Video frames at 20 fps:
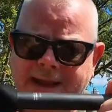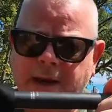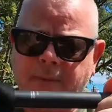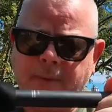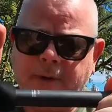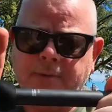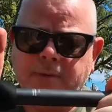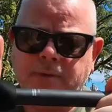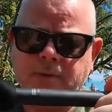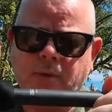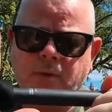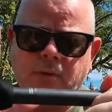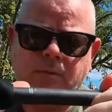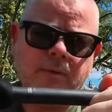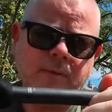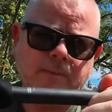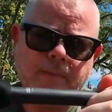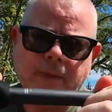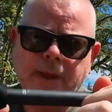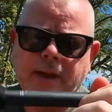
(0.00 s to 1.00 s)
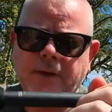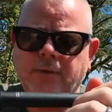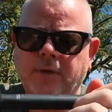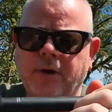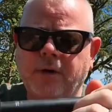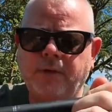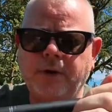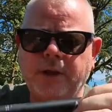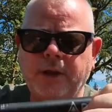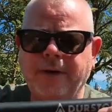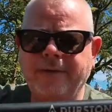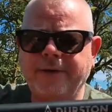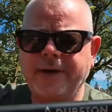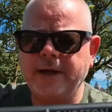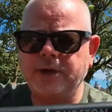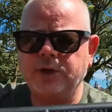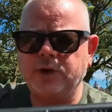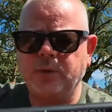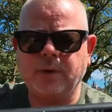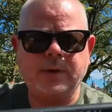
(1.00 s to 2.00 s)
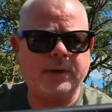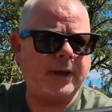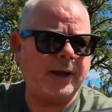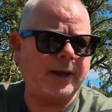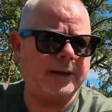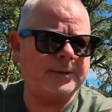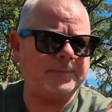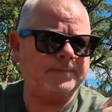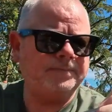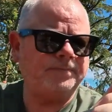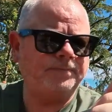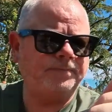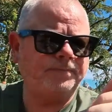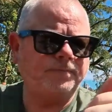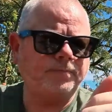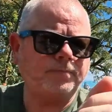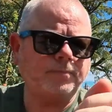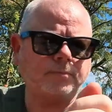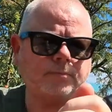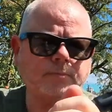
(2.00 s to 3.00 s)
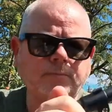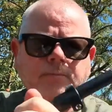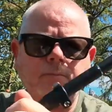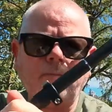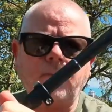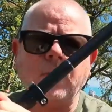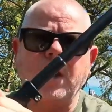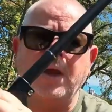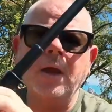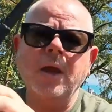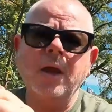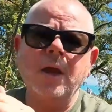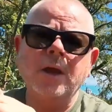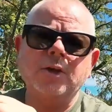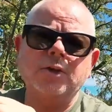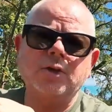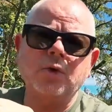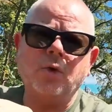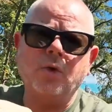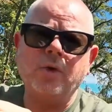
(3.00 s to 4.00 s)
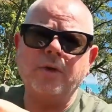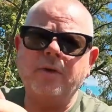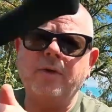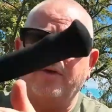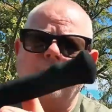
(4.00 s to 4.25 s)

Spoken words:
anyway, so I don't really have an issue with that. So,